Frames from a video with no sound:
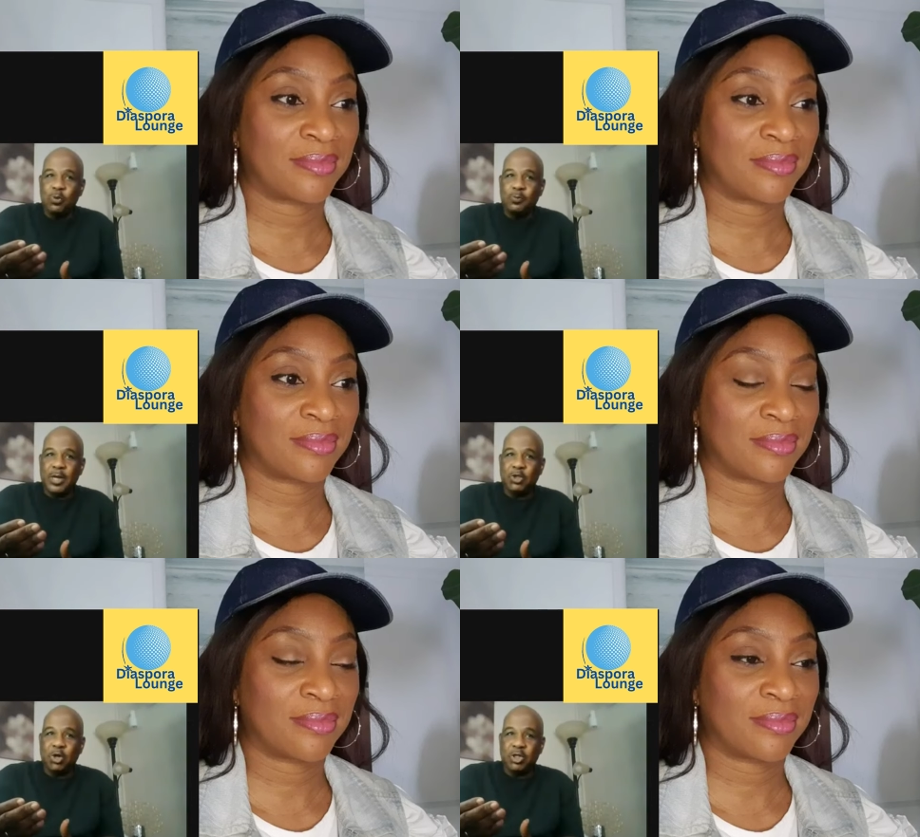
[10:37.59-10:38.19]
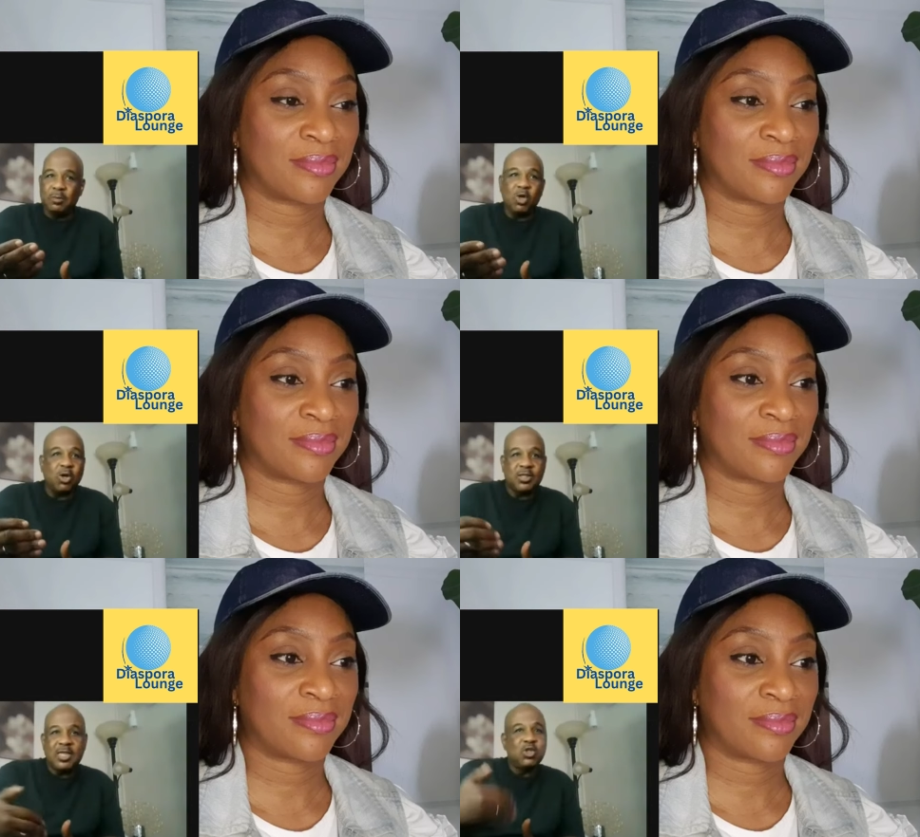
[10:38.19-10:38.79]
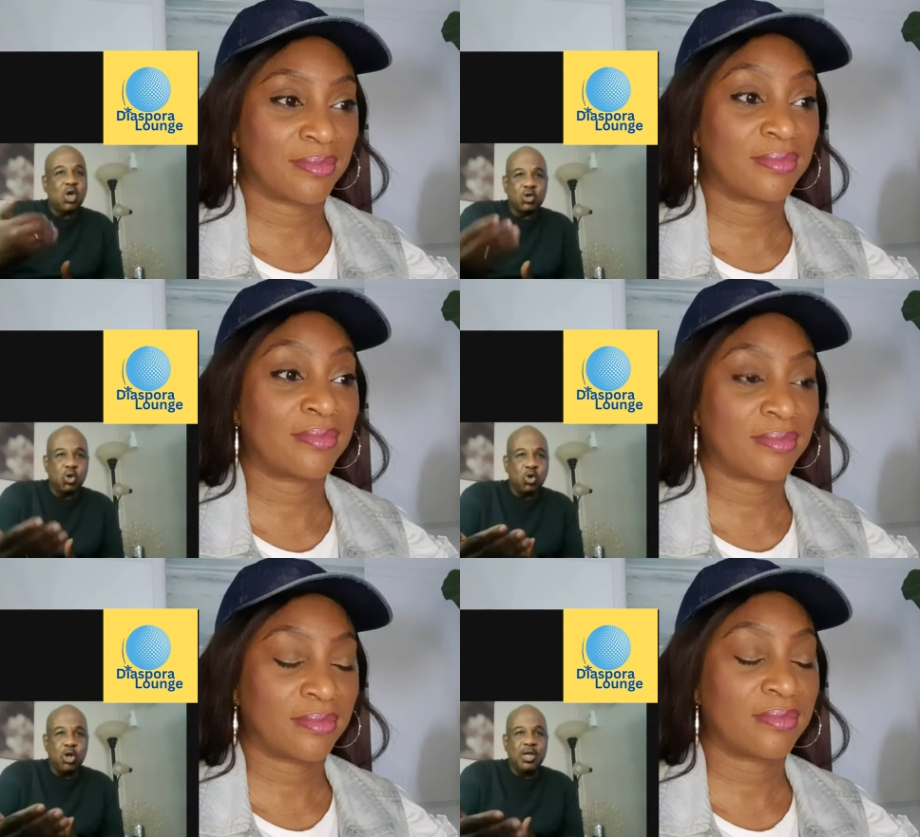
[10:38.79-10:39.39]
Speaker 1: to put pressure on him because he is
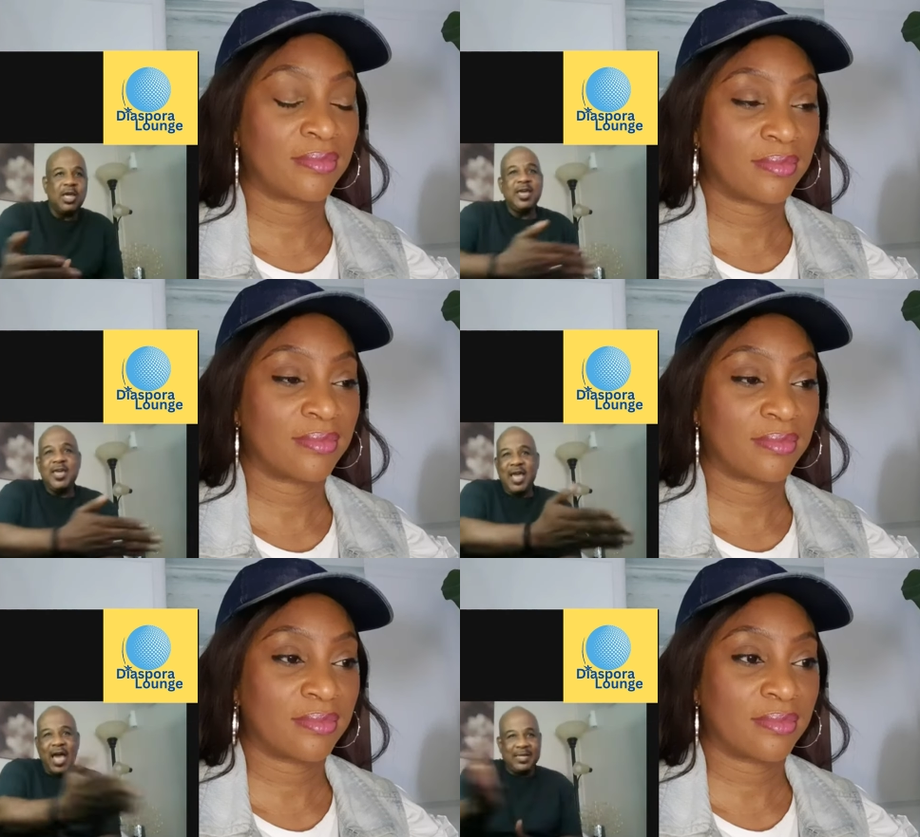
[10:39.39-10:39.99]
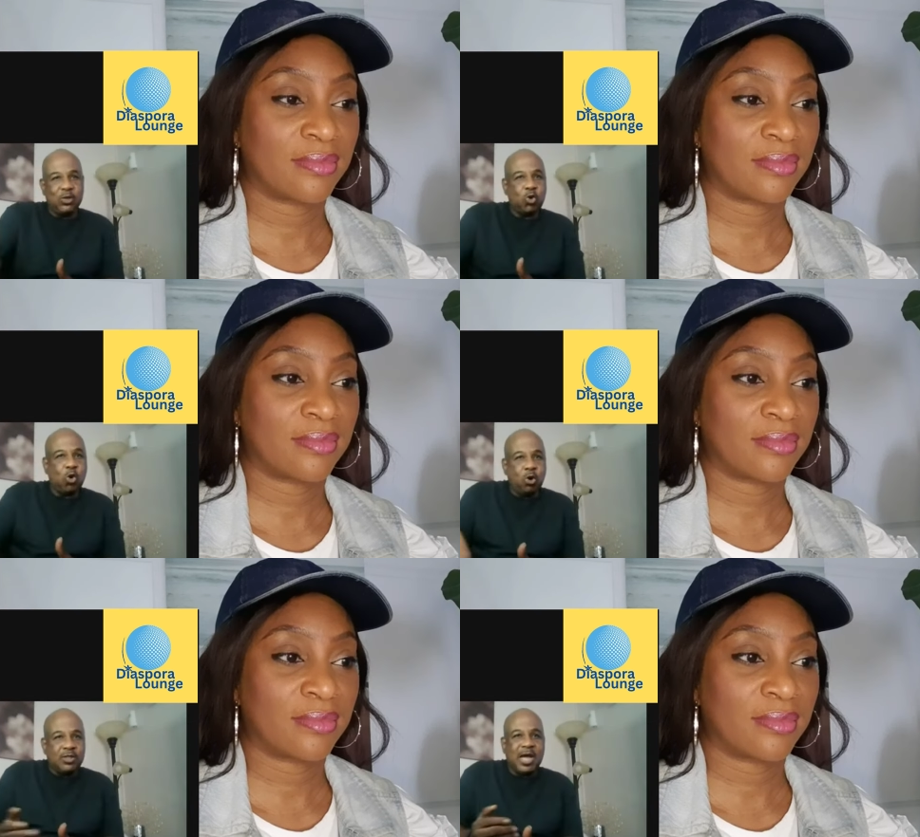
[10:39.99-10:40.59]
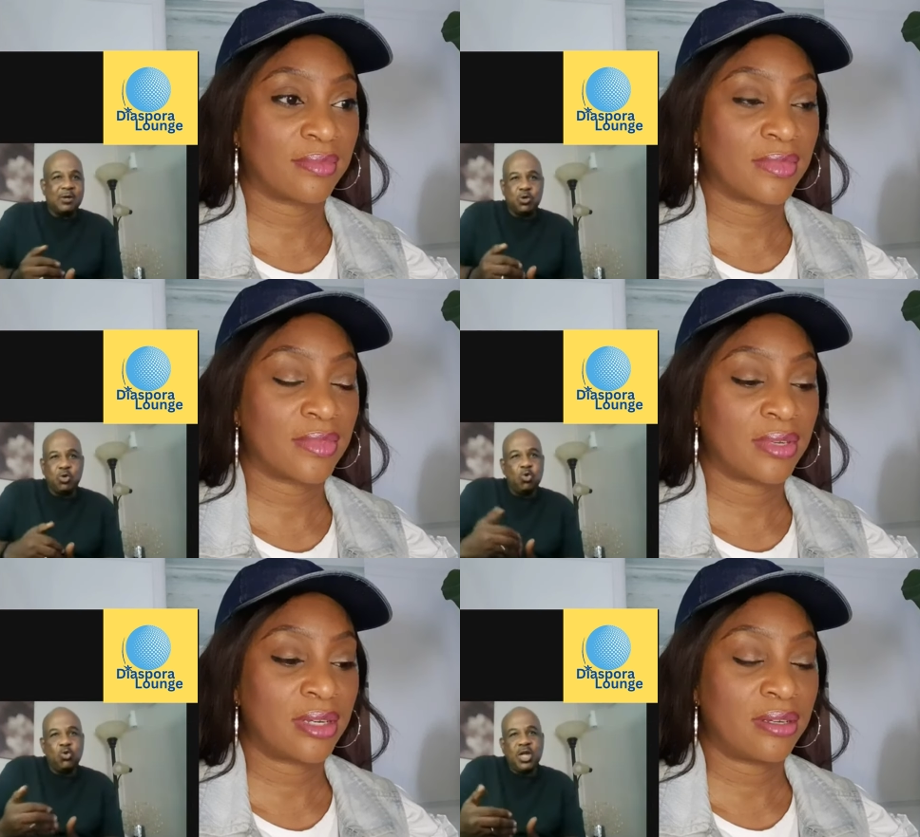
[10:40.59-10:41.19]
also going, he and his cohorts are
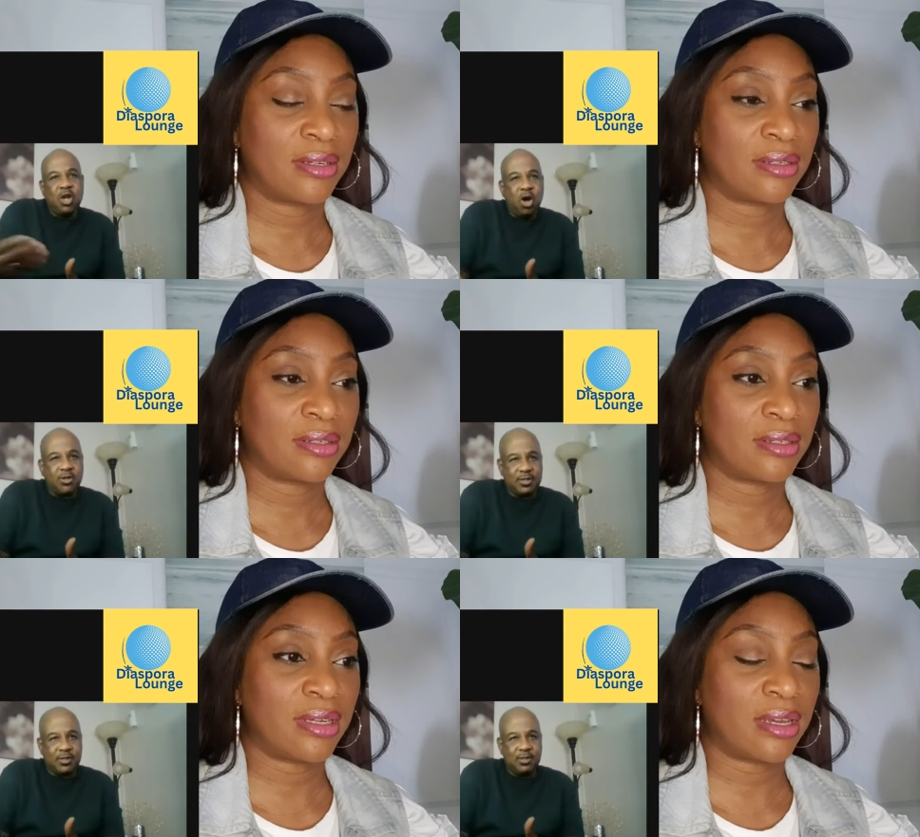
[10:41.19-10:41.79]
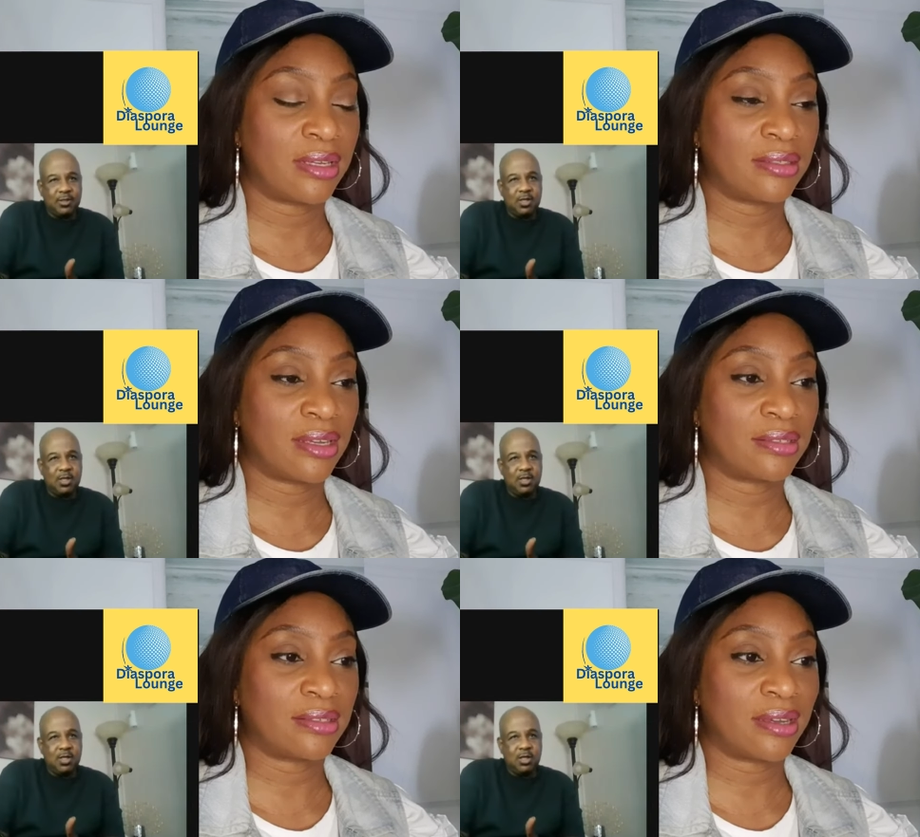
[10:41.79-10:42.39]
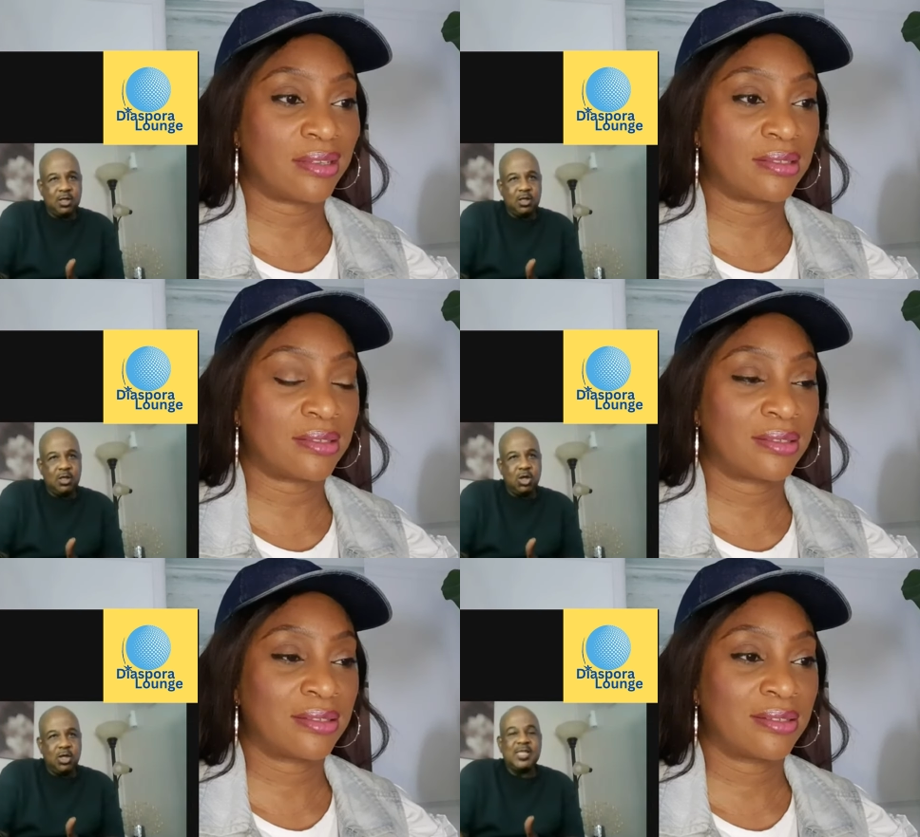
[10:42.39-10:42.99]
going to lose a
Speaker 2: lot. Yes, yes,
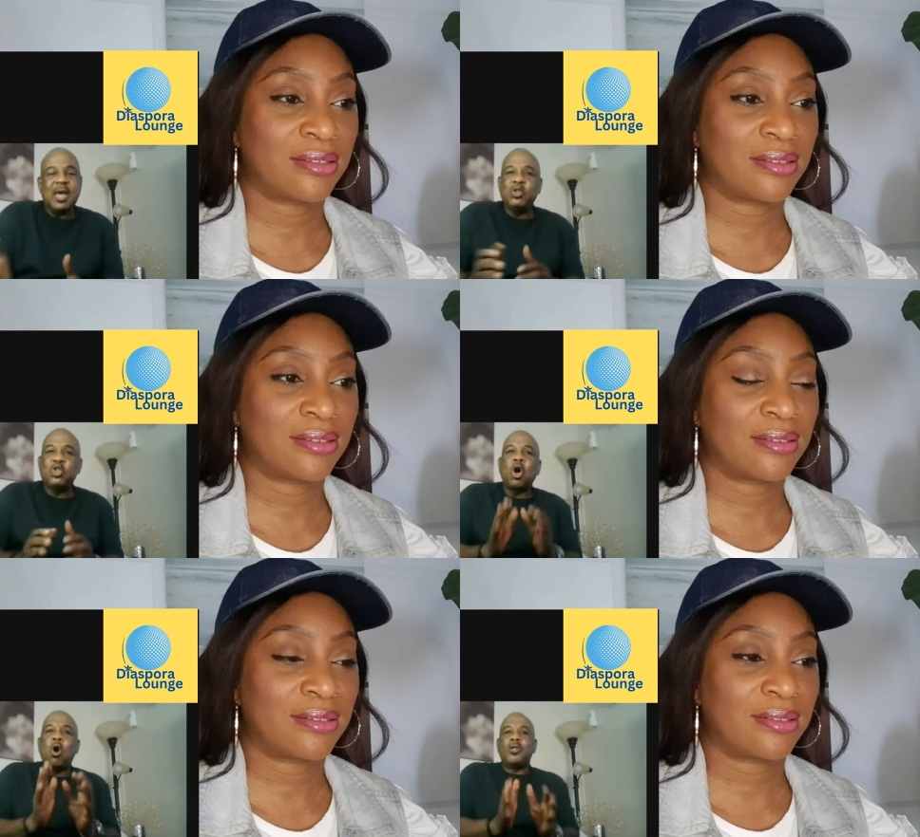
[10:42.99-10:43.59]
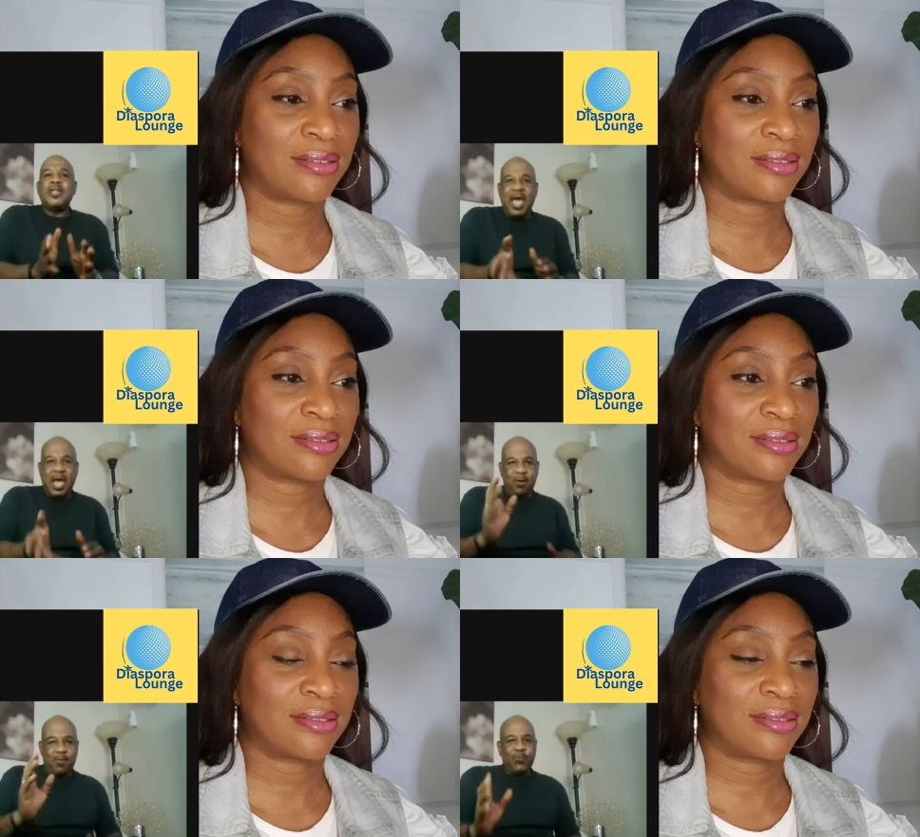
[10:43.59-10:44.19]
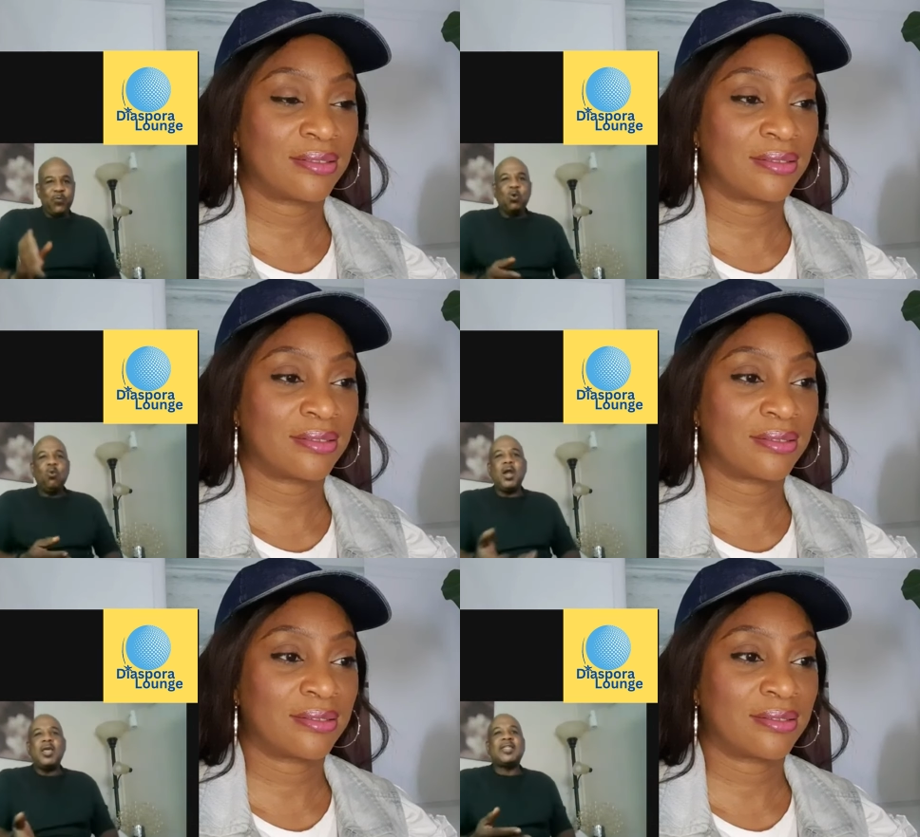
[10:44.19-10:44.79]
yes.
Speaker 1: You understand me? So now,
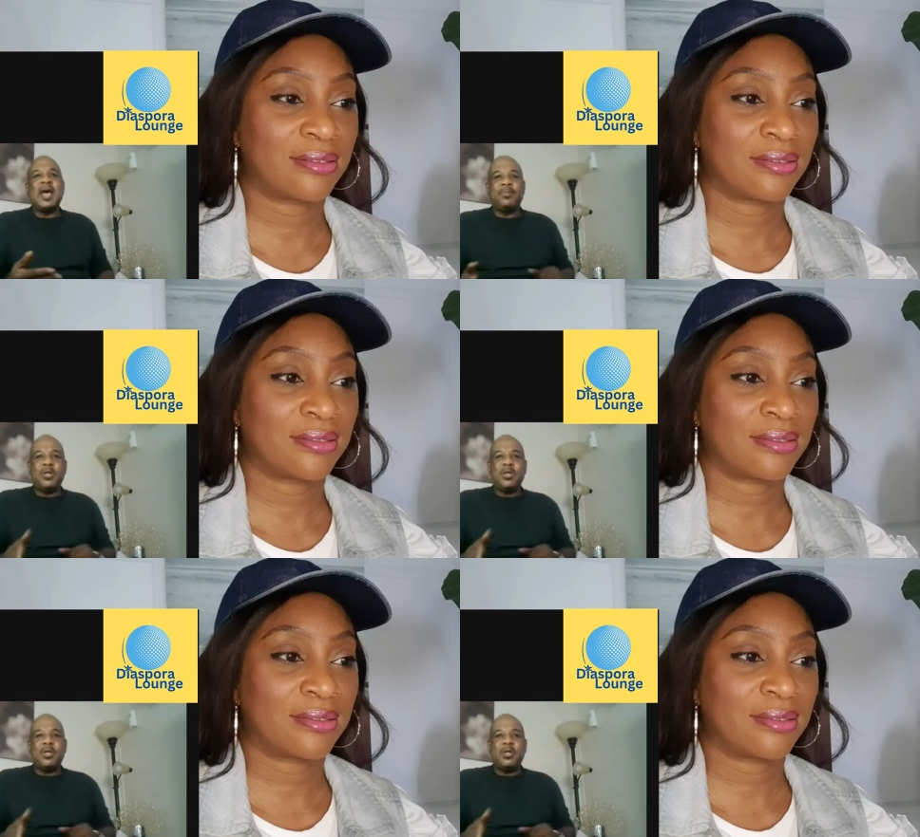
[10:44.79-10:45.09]
what is